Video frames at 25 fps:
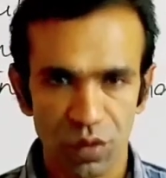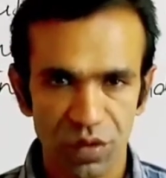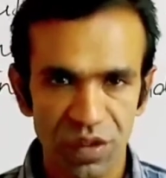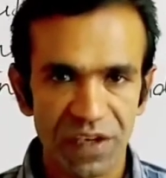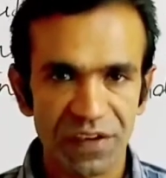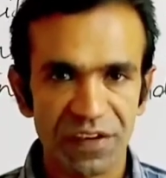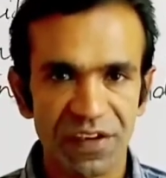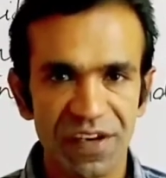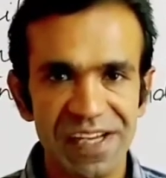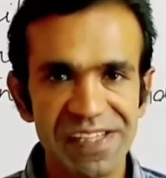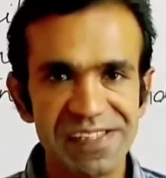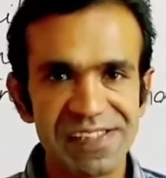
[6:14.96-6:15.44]

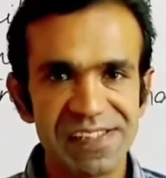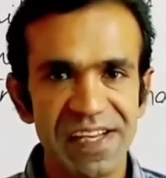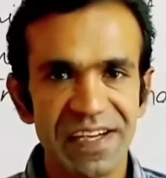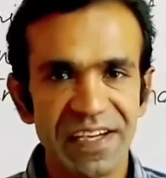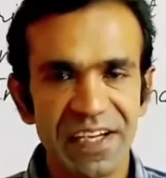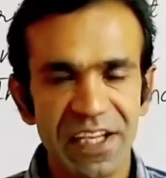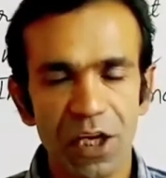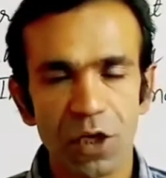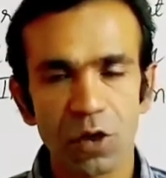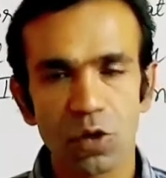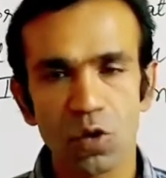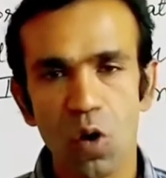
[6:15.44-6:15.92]
the dress
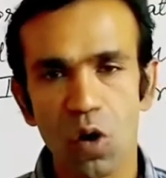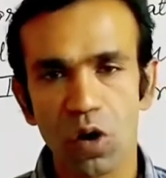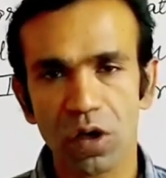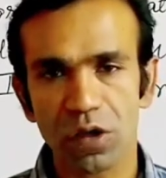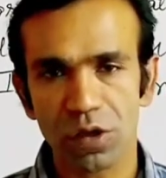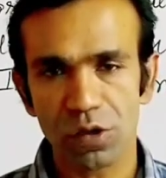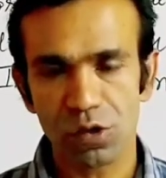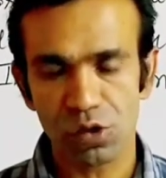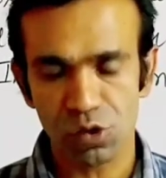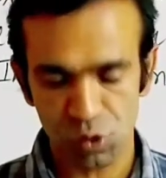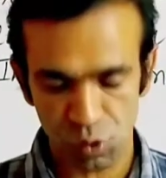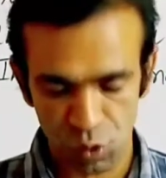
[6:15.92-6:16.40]
that he had
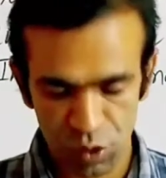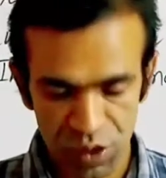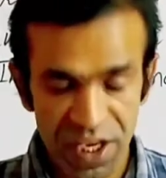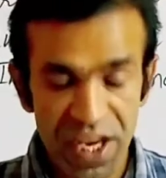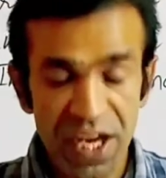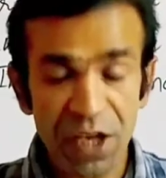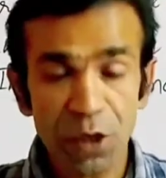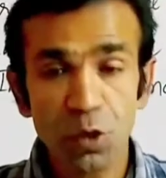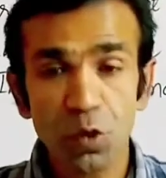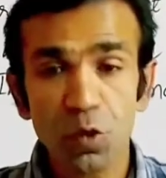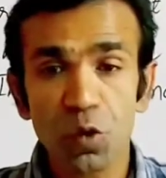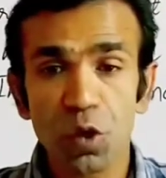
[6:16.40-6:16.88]
got. So he
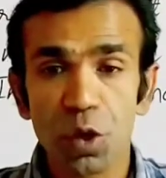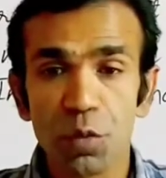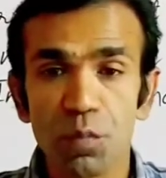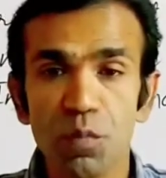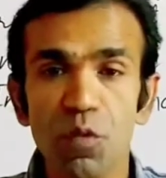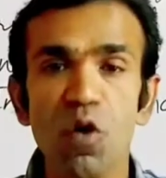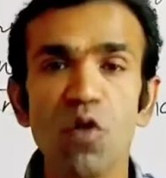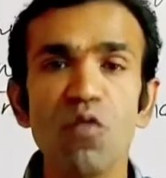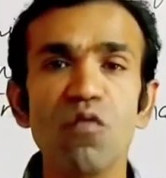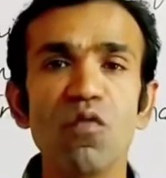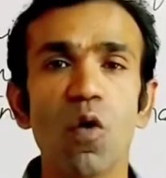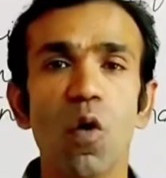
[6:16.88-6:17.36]
had to
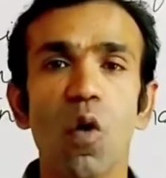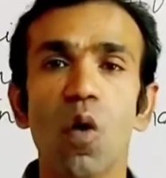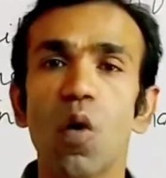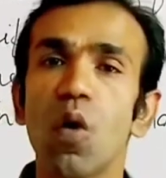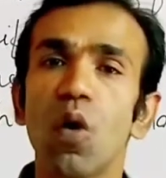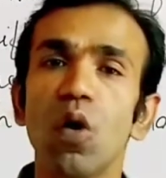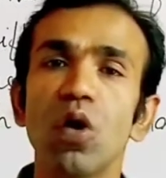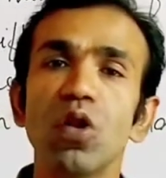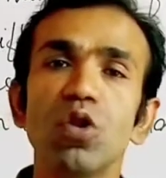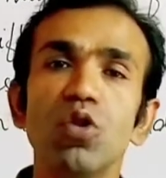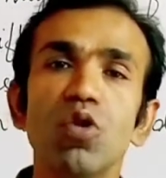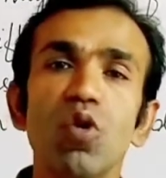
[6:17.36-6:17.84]
remove
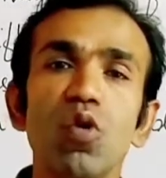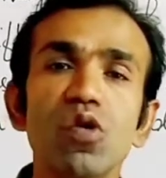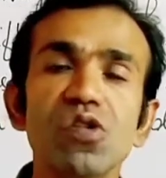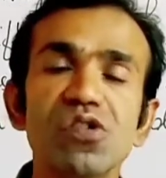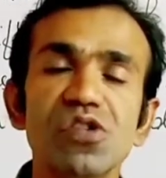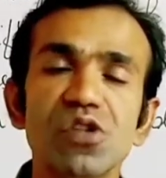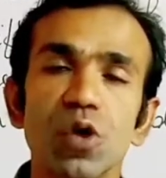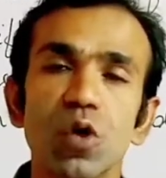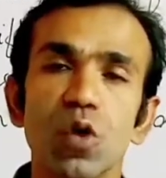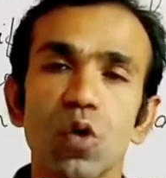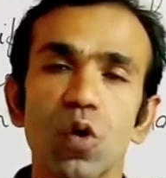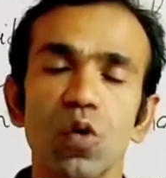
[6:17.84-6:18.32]
all
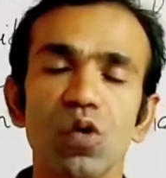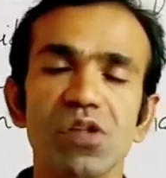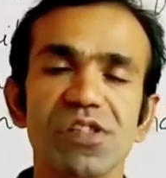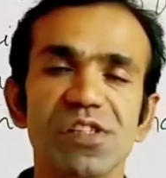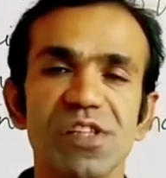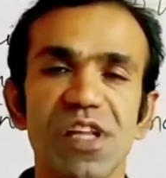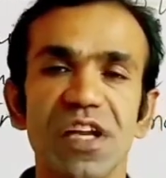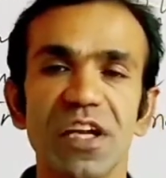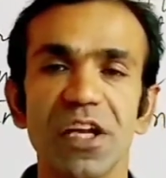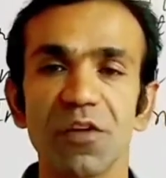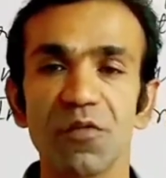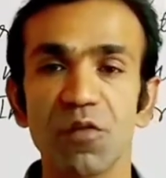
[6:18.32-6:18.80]
those
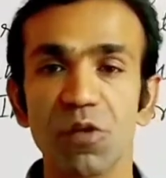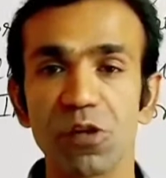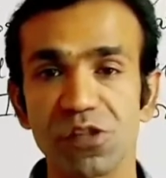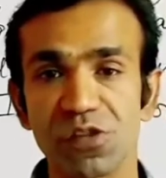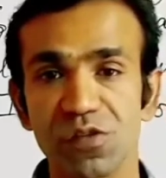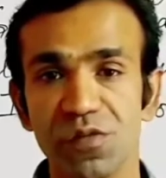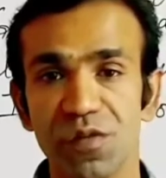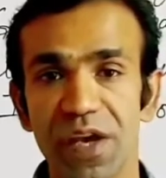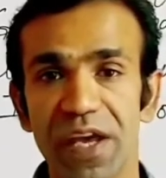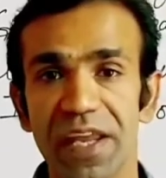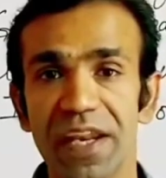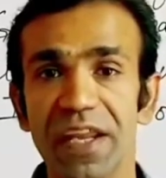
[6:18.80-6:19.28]
clothes that he was
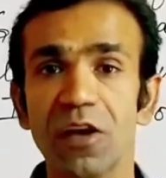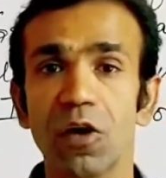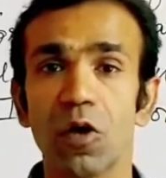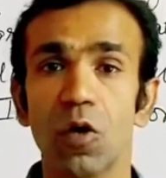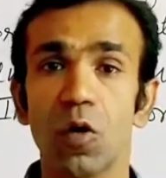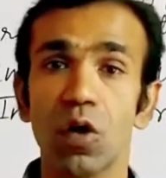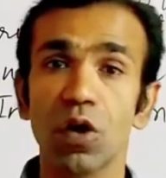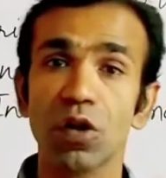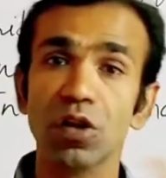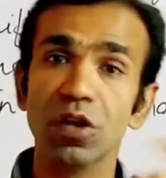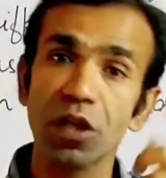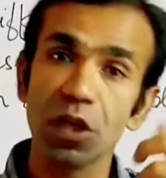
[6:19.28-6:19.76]
wearing
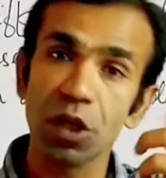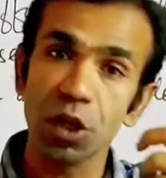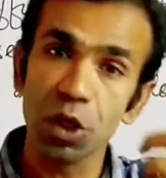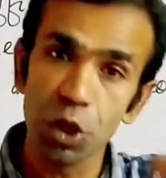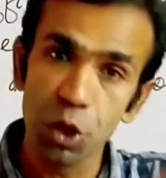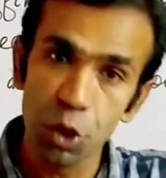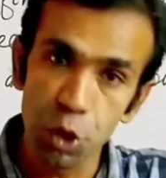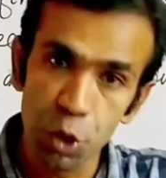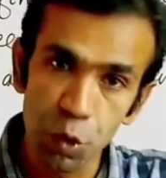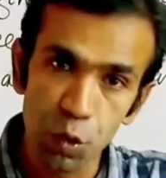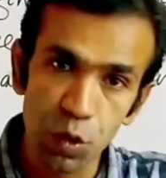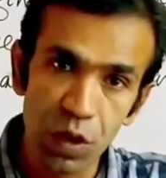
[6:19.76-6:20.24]
or the
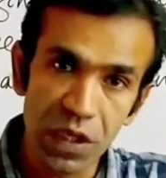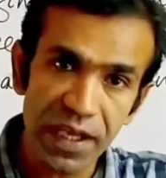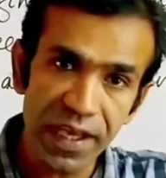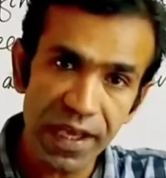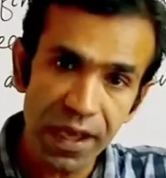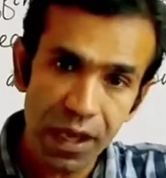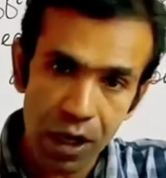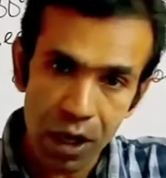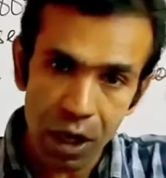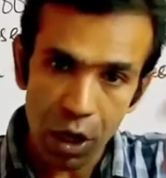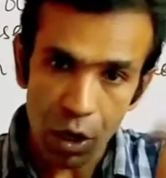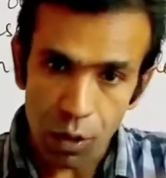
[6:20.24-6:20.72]

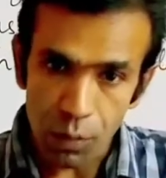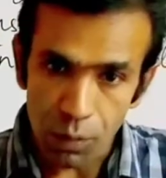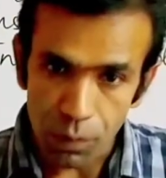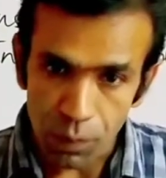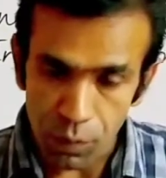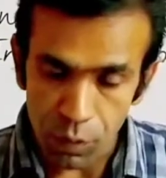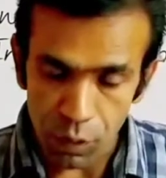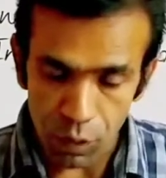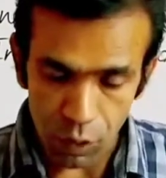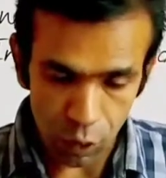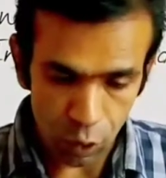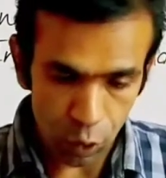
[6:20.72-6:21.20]
newly
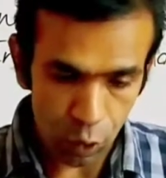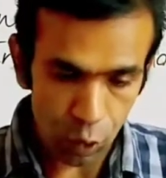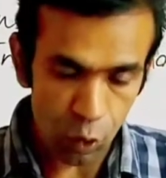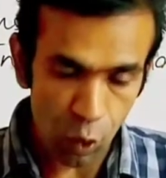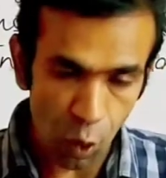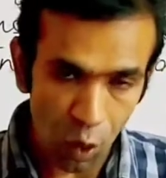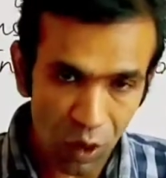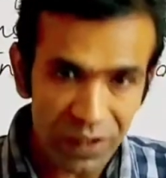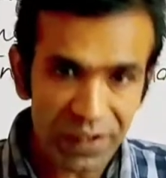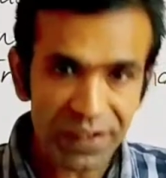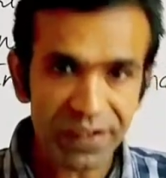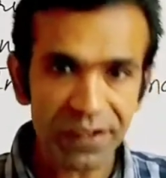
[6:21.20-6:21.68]

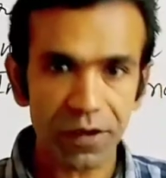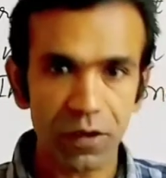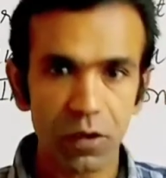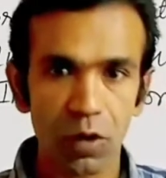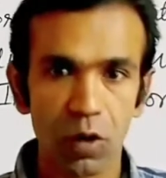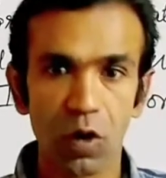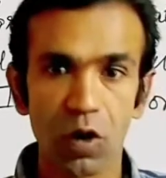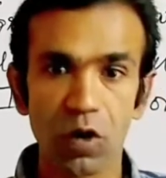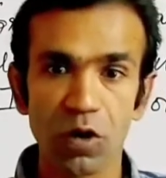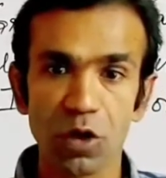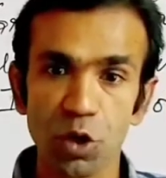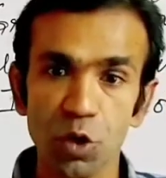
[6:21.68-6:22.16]

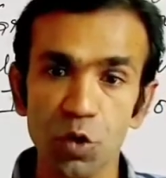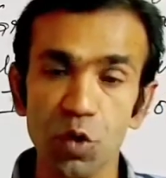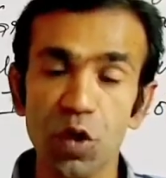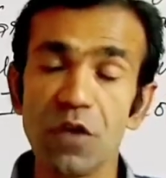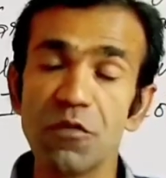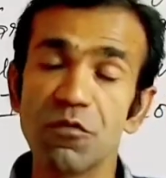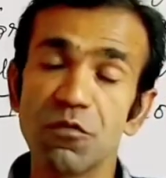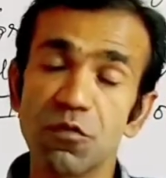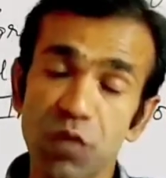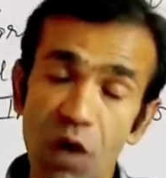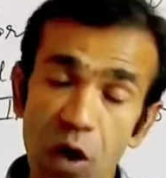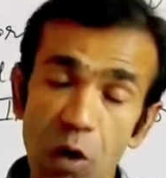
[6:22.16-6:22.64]
got or
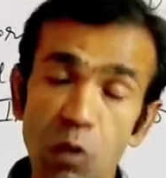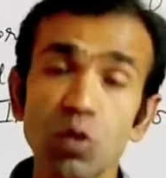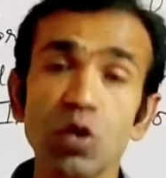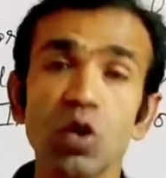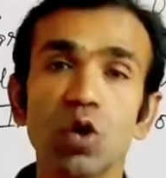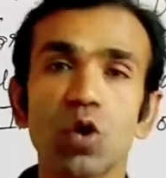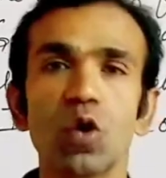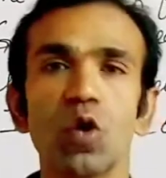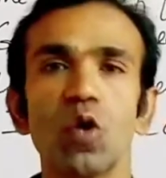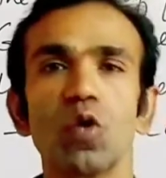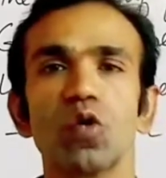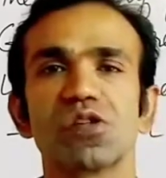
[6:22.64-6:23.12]
newly found
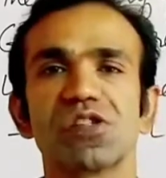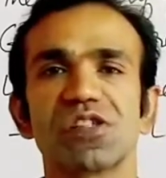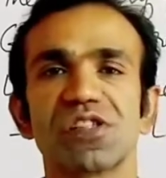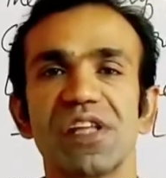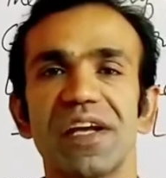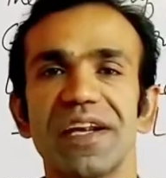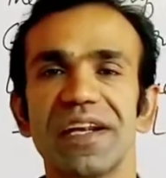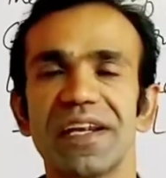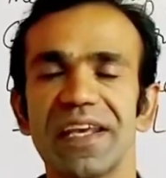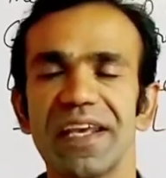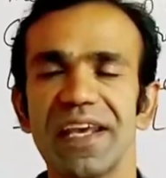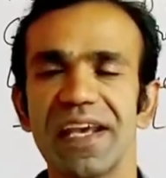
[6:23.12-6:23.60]
clothes
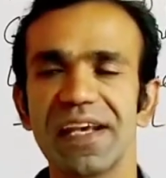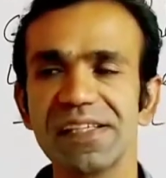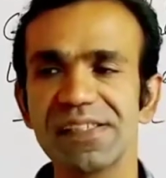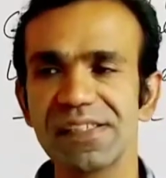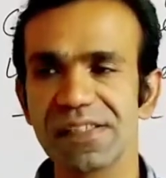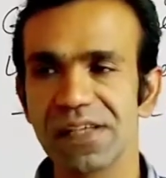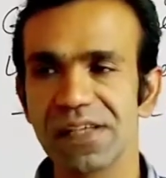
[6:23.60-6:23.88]
that he